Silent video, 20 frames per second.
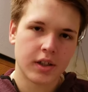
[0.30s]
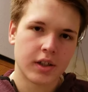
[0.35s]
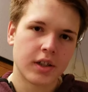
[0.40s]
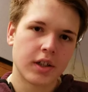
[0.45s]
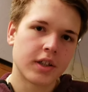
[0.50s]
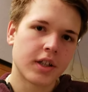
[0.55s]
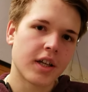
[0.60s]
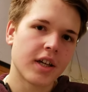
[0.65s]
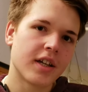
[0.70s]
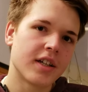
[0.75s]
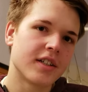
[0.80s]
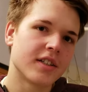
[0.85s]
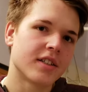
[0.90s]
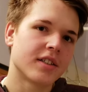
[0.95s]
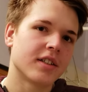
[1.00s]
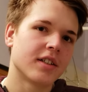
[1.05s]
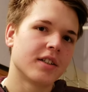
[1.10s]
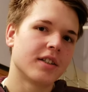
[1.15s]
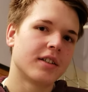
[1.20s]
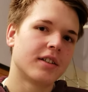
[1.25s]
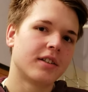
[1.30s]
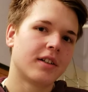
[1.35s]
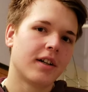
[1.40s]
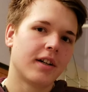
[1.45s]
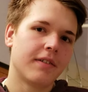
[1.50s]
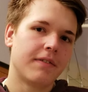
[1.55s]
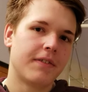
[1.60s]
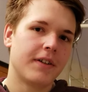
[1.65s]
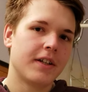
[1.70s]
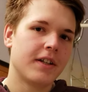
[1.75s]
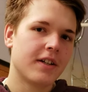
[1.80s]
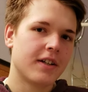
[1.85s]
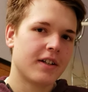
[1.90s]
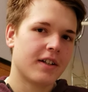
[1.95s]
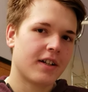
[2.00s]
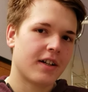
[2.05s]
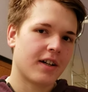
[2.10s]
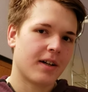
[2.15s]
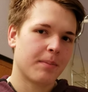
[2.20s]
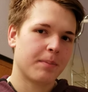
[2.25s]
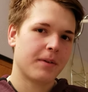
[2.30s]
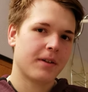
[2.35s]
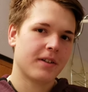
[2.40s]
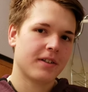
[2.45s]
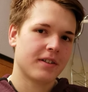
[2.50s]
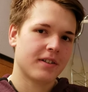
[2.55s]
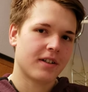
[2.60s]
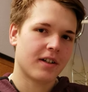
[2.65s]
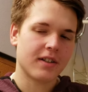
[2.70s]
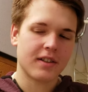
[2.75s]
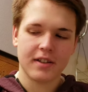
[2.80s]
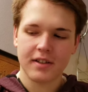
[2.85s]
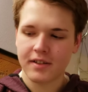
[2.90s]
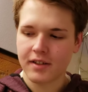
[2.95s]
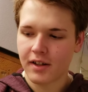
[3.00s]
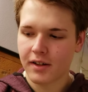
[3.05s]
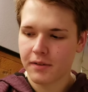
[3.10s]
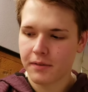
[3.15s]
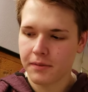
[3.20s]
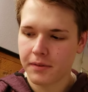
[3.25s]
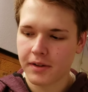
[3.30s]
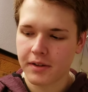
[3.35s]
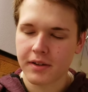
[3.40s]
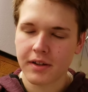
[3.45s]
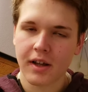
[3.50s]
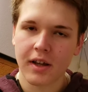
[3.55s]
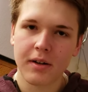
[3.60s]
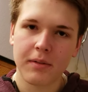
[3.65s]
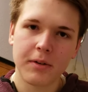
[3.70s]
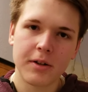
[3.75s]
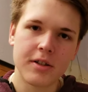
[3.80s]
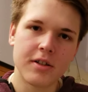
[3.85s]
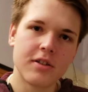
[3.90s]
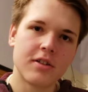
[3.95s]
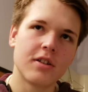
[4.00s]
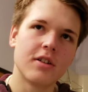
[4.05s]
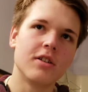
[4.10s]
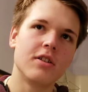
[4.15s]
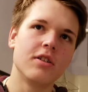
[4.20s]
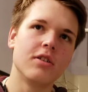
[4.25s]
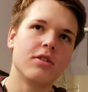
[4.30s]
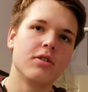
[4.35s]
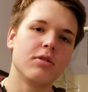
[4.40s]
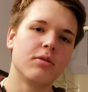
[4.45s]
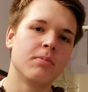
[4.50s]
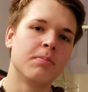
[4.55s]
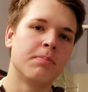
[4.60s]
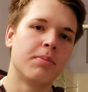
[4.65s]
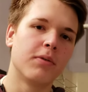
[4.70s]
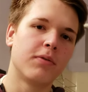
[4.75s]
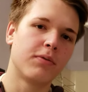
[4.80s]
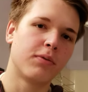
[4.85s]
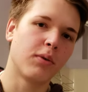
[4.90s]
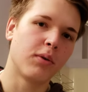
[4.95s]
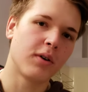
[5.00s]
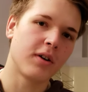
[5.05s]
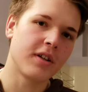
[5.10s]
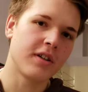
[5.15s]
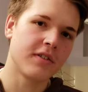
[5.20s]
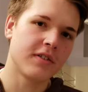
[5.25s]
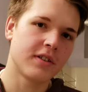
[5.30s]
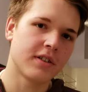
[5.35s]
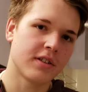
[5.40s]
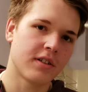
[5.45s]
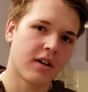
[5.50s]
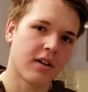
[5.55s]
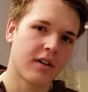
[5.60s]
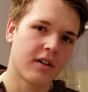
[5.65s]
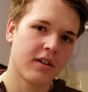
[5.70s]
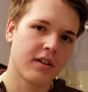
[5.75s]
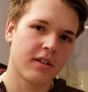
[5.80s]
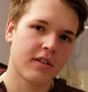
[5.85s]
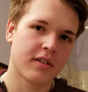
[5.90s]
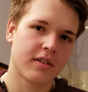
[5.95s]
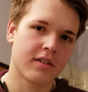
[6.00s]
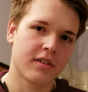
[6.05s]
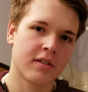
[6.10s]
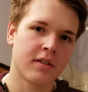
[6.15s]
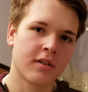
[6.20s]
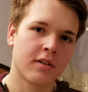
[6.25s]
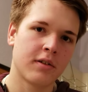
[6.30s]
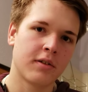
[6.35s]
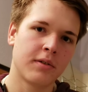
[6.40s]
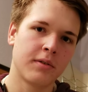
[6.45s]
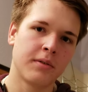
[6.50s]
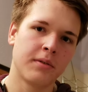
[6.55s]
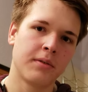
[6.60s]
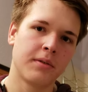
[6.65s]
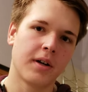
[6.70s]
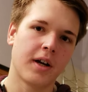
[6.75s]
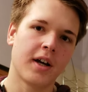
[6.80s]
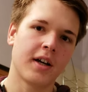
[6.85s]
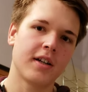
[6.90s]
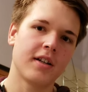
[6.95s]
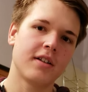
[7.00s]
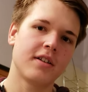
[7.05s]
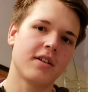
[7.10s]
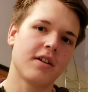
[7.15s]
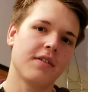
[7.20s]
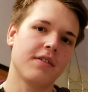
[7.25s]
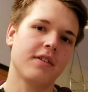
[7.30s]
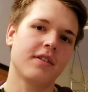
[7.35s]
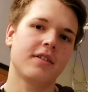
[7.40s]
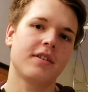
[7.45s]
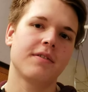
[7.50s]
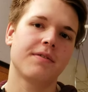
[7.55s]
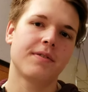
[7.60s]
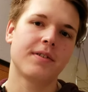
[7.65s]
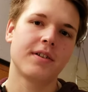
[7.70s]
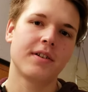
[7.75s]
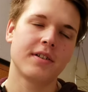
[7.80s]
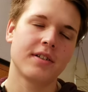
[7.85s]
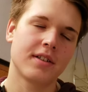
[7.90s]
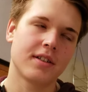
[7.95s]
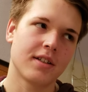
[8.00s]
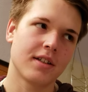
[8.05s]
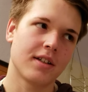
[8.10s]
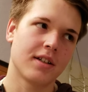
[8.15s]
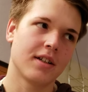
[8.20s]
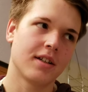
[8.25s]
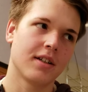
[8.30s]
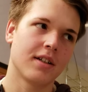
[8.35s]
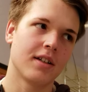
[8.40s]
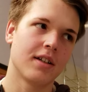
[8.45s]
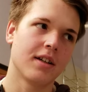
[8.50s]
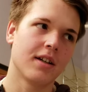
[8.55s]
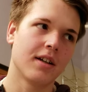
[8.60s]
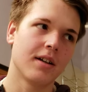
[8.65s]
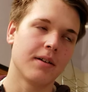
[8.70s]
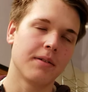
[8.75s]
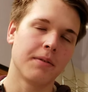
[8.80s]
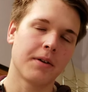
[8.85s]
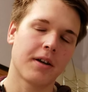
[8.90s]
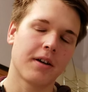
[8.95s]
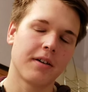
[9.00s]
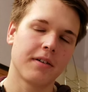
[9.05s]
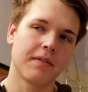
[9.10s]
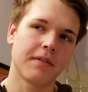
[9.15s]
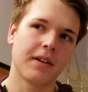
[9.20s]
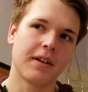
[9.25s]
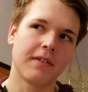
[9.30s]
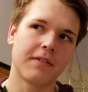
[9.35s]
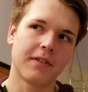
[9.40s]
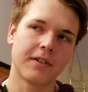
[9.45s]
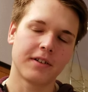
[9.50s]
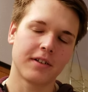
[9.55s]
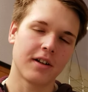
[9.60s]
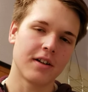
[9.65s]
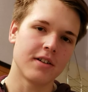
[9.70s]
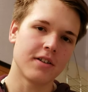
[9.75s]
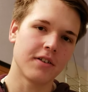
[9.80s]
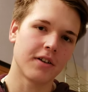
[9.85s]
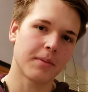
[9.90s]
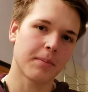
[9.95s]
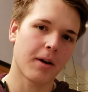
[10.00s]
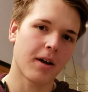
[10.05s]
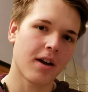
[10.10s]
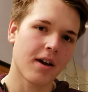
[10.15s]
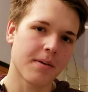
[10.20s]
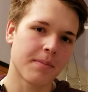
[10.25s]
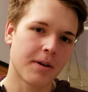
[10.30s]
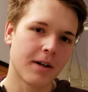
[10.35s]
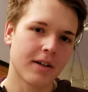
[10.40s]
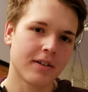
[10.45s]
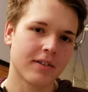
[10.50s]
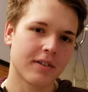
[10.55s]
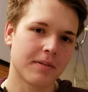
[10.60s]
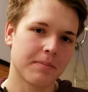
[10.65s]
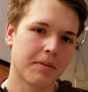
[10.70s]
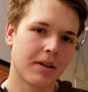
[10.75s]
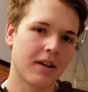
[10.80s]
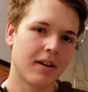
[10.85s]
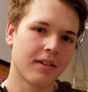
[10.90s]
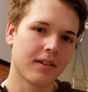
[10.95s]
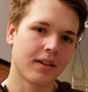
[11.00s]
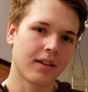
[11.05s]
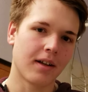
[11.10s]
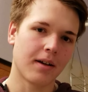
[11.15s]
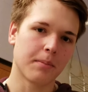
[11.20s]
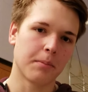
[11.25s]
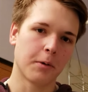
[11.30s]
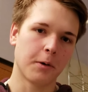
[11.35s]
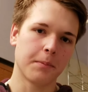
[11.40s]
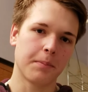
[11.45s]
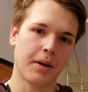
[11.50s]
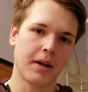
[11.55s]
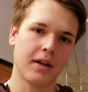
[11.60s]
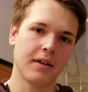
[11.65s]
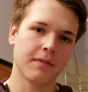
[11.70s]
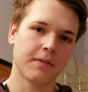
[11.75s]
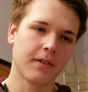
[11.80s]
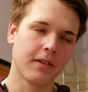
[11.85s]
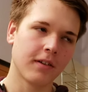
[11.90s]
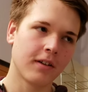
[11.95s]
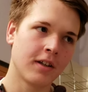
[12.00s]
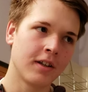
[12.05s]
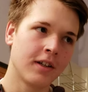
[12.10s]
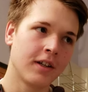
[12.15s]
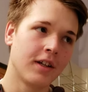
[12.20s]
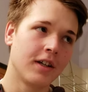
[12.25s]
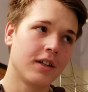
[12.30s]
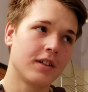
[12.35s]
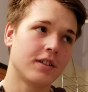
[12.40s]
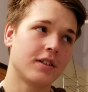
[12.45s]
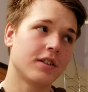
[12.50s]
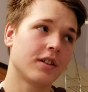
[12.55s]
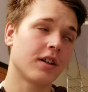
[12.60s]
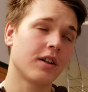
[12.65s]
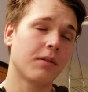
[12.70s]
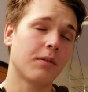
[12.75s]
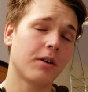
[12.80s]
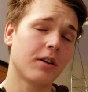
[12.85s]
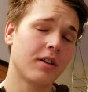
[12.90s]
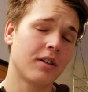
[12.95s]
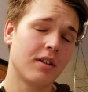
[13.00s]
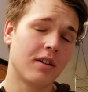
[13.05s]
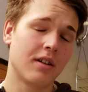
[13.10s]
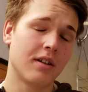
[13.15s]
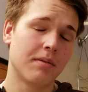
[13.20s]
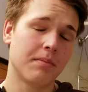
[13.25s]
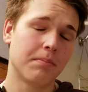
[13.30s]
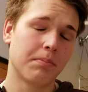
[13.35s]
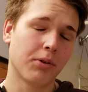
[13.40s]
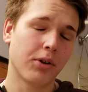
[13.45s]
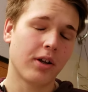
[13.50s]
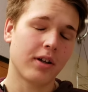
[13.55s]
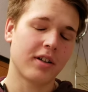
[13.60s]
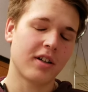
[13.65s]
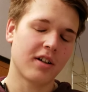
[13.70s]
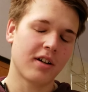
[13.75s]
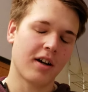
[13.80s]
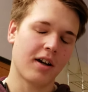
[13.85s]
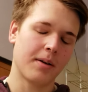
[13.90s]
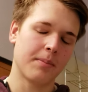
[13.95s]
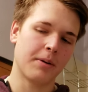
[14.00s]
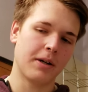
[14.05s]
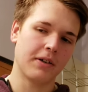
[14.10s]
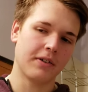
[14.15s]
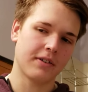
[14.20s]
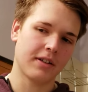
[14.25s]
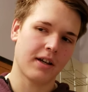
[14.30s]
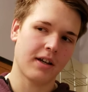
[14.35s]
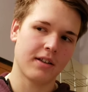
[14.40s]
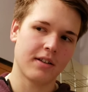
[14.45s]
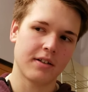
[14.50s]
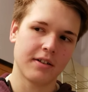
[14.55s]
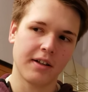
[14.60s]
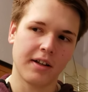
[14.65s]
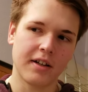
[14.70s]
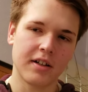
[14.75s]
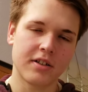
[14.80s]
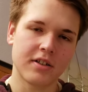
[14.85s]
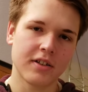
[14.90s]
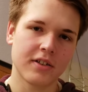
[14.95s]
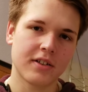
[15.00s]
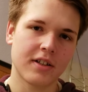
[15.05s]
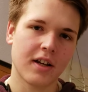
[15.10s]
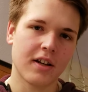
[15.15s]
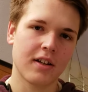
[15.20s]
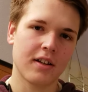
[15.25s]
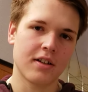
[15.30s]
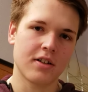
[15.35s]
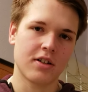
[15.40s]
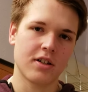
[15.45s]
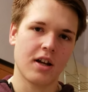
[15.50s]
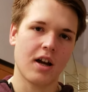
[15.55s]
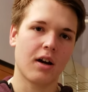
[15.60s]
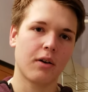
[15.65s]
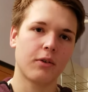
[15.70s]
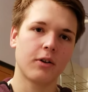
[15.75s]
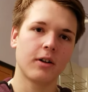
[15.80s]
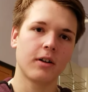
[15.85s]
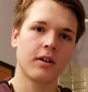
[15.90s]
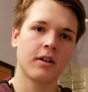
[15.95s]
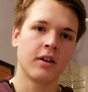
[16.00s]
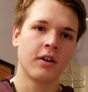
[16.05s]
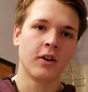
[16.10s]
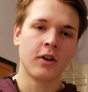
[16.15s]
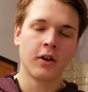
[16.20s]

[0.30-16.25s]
Okay, so I figure I'm gonna start this out with kind of what you should do before you start. So I didn't know this at first when I first started doing my eyebrows, and it made it a lot more painful. So you're gonna want to pluck your eyebrows either like just out of the shower,